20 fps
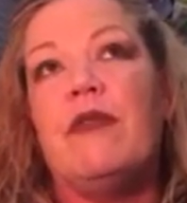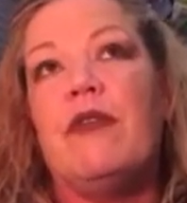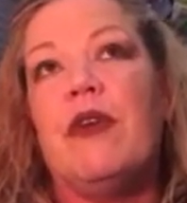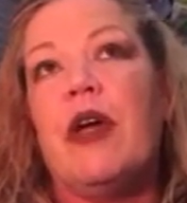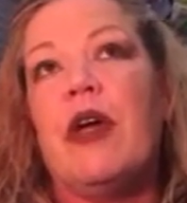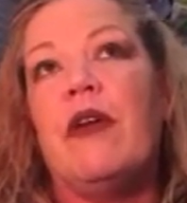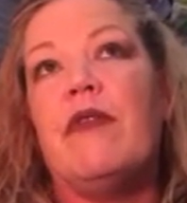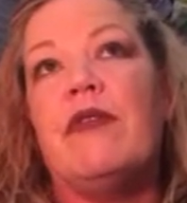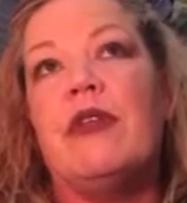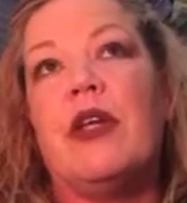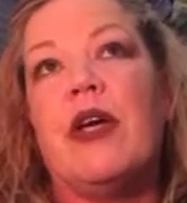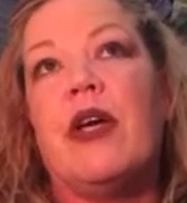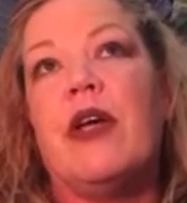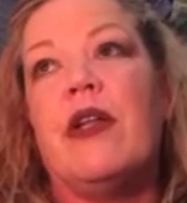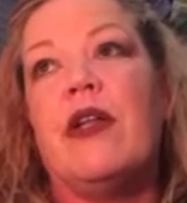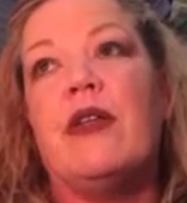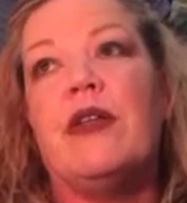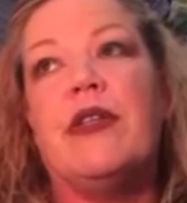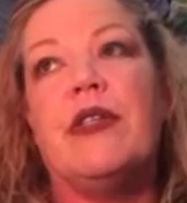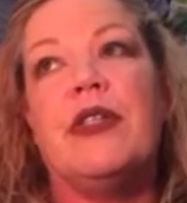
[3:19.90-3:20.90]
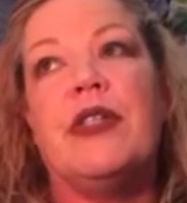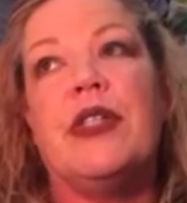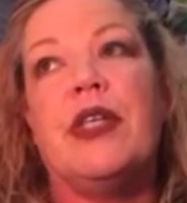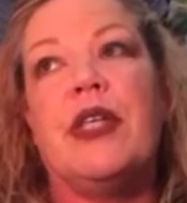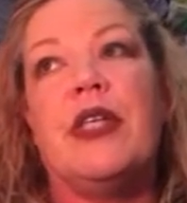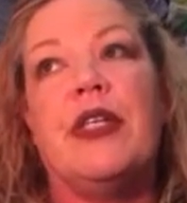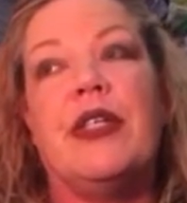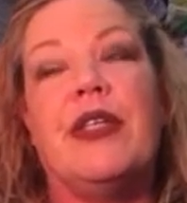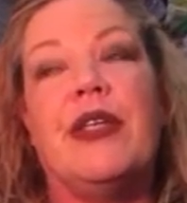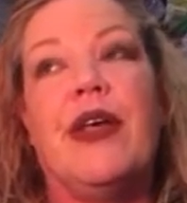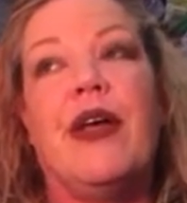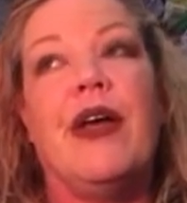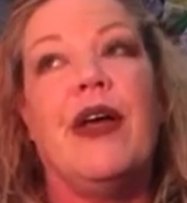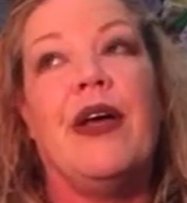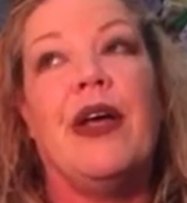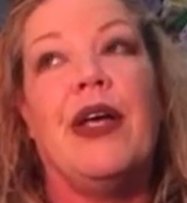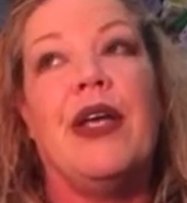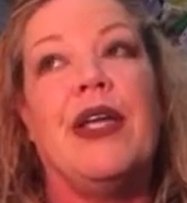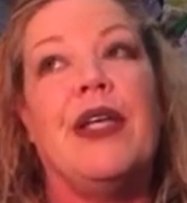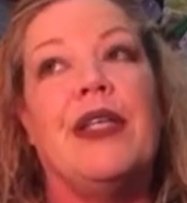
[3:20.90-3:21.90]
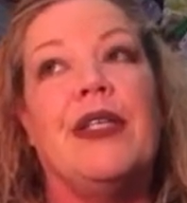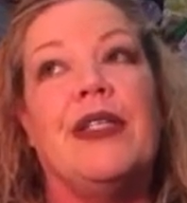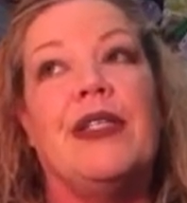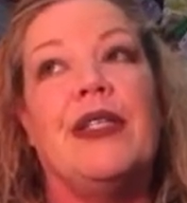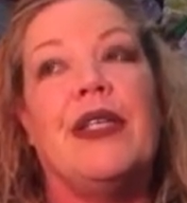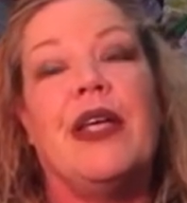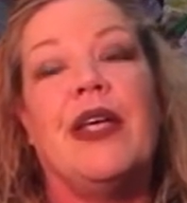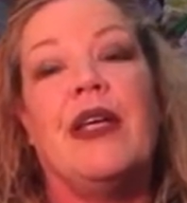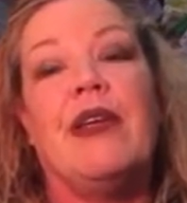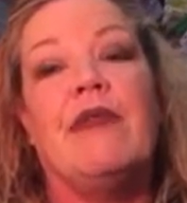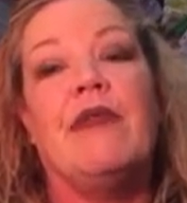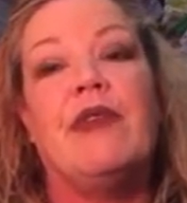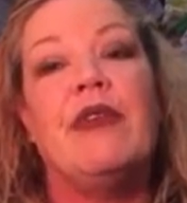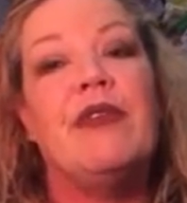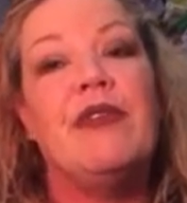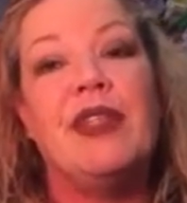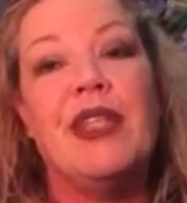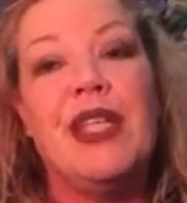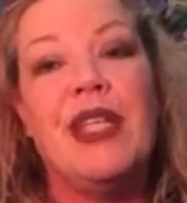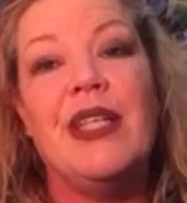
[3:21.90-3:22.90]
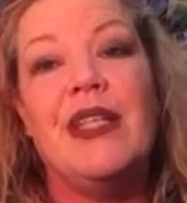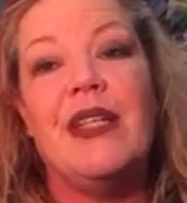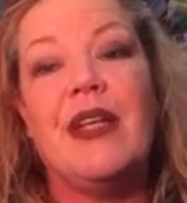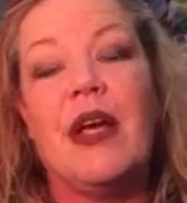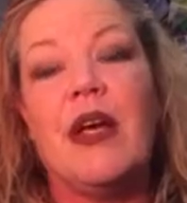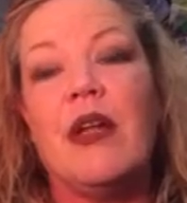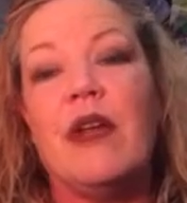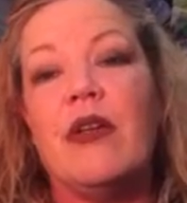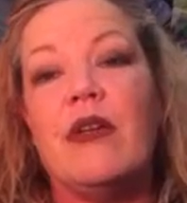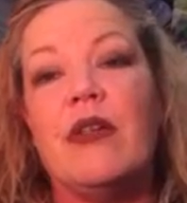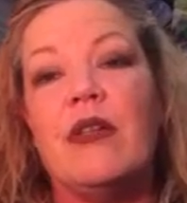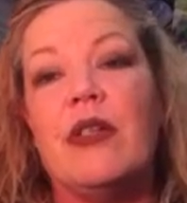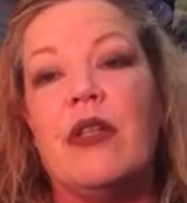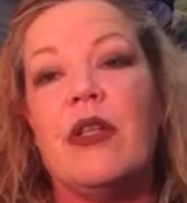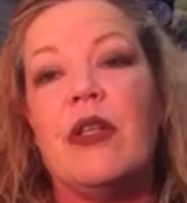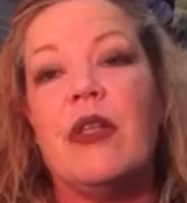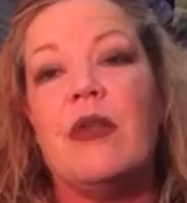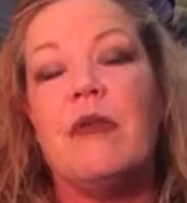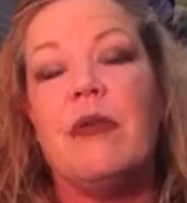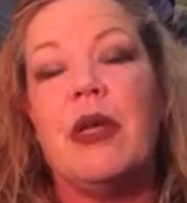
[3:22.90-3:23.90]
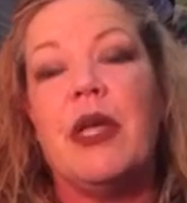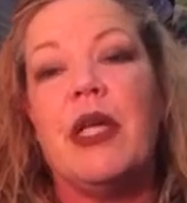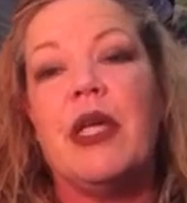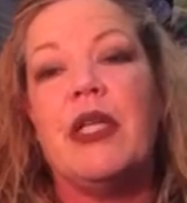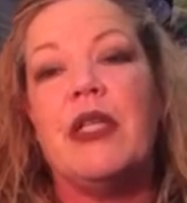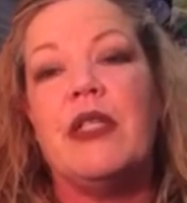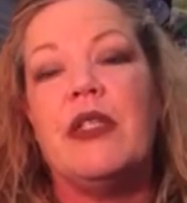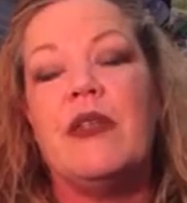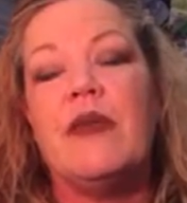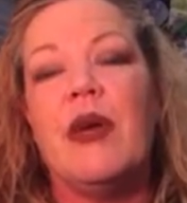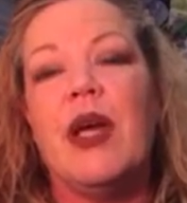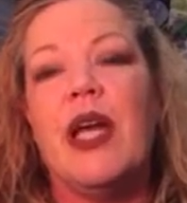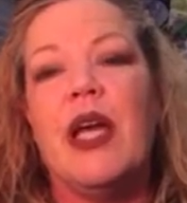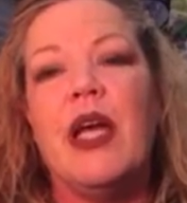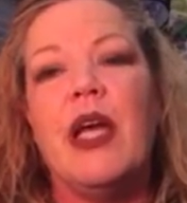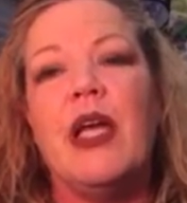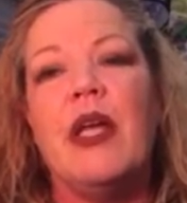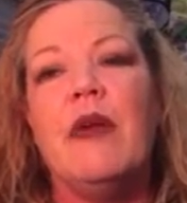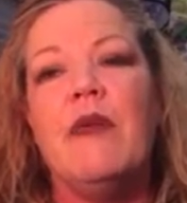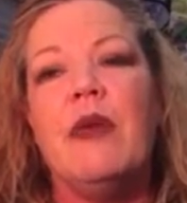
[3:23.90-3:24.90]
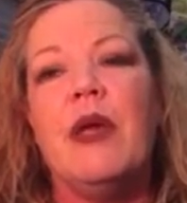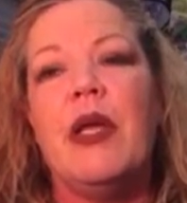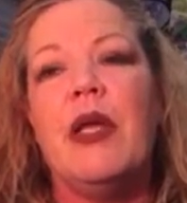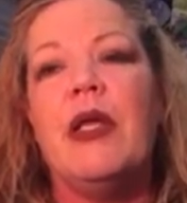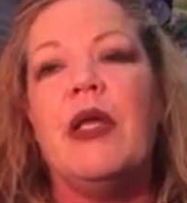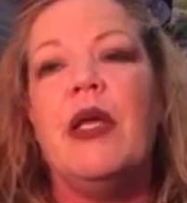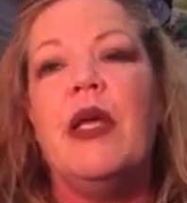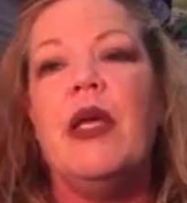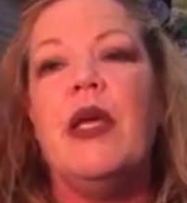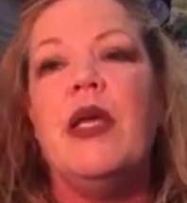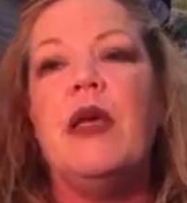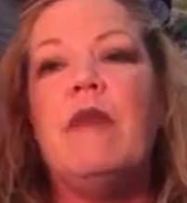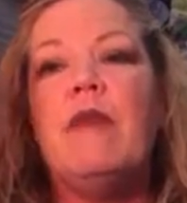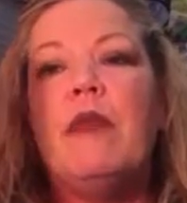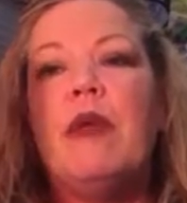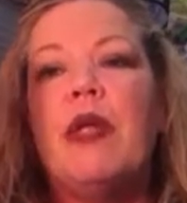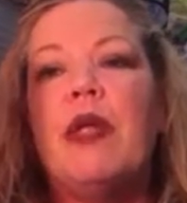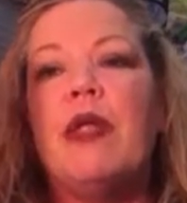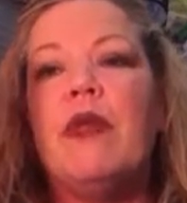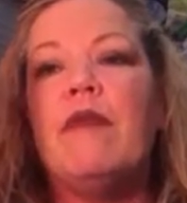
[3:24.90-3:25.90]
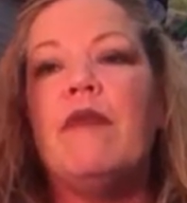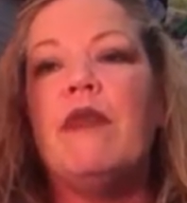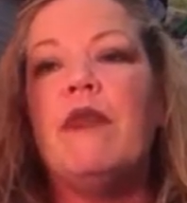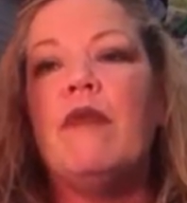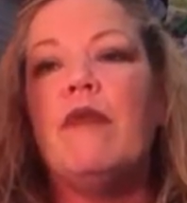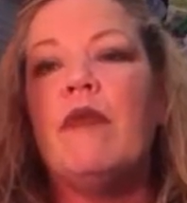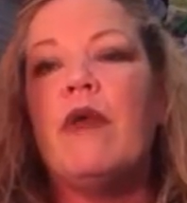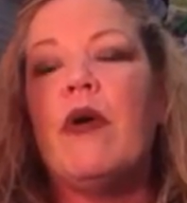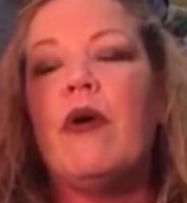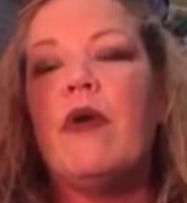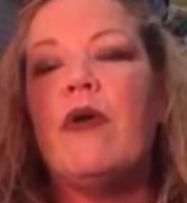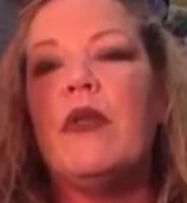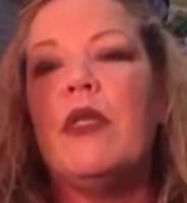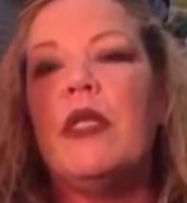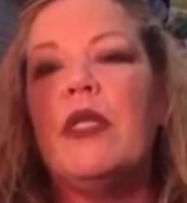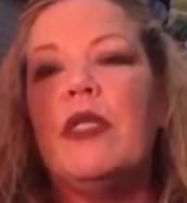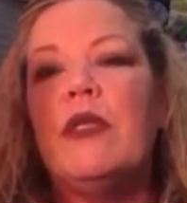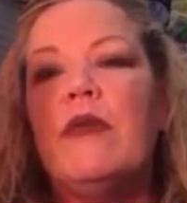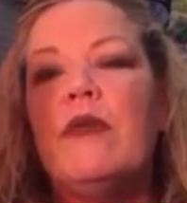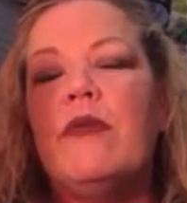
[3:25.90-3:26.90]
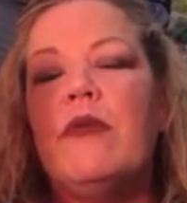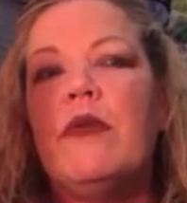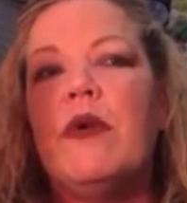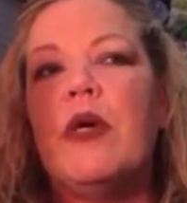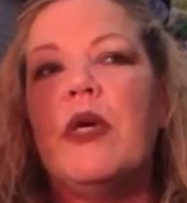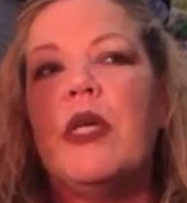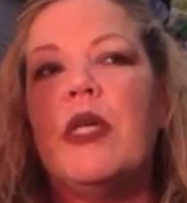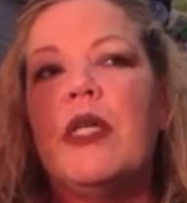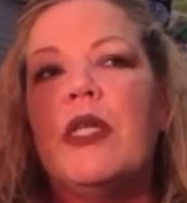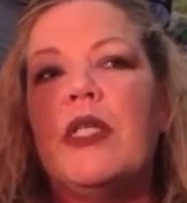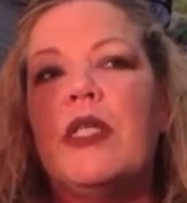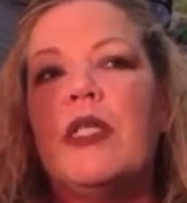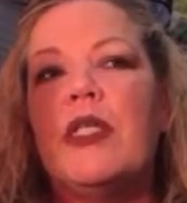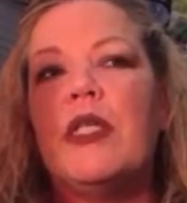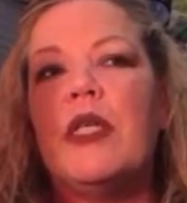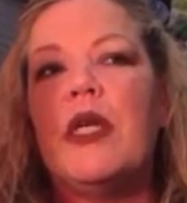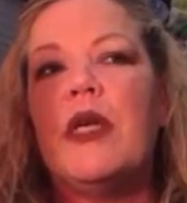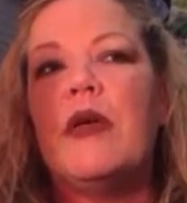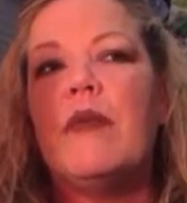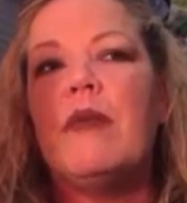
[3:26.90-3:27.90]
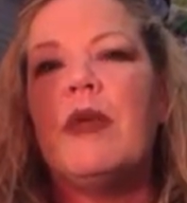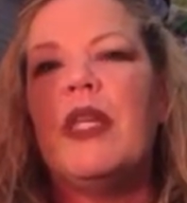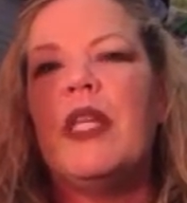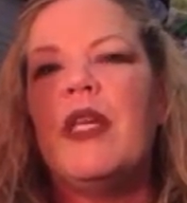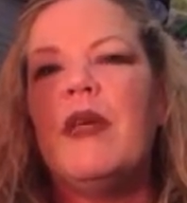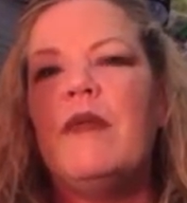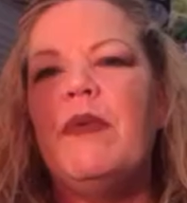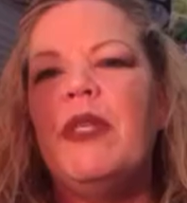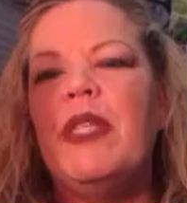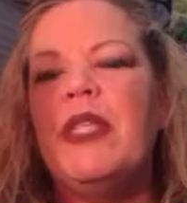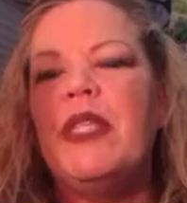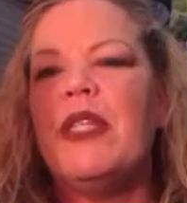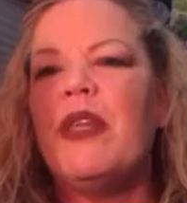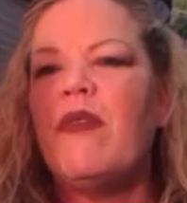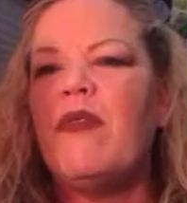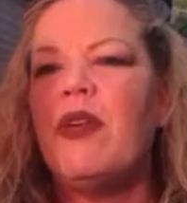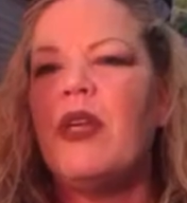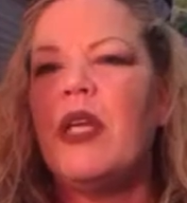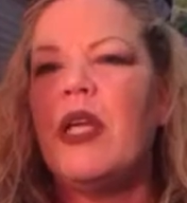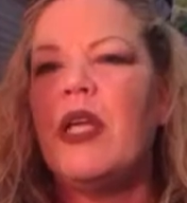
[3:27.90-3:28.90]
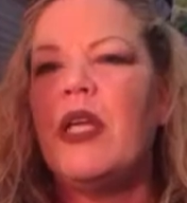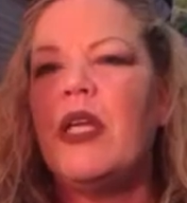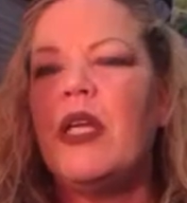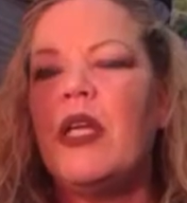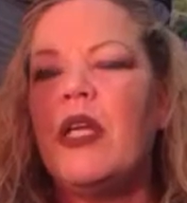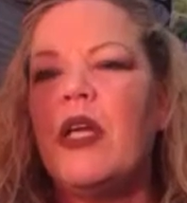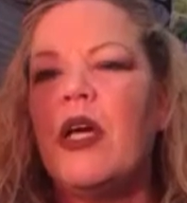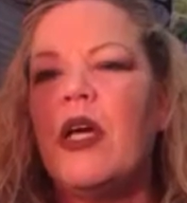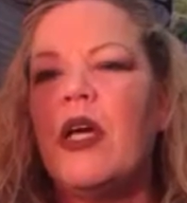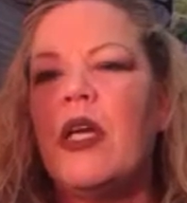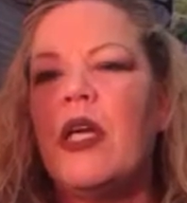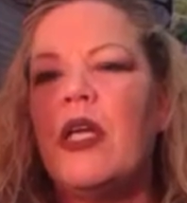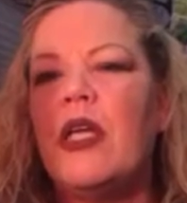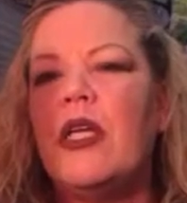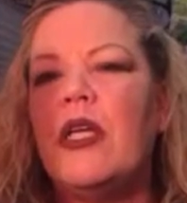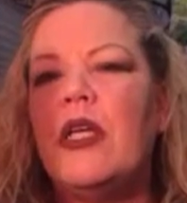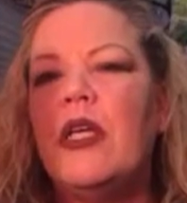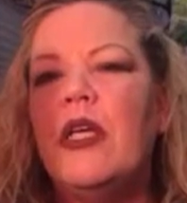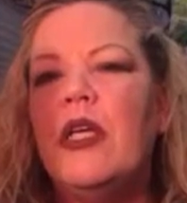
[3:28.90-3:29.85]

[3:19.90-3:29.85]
$5 and as high as like $15 on the pen. So I kind of went middle of the road. This was I think it was $7.99.